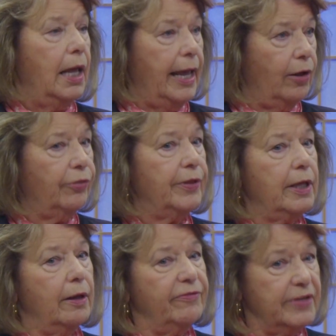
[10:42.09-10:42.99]

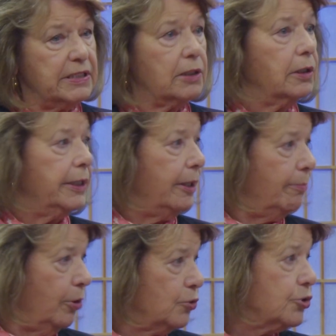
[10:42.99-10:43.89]
healthy physically,
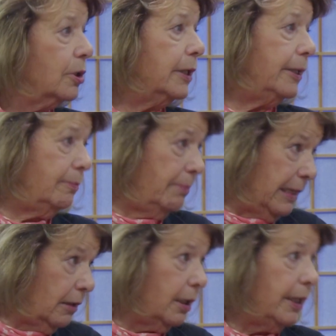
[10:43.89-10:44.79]
emotionally,
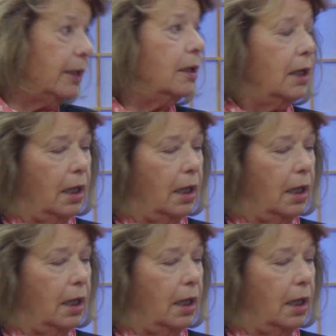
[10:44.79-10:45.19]
mentally,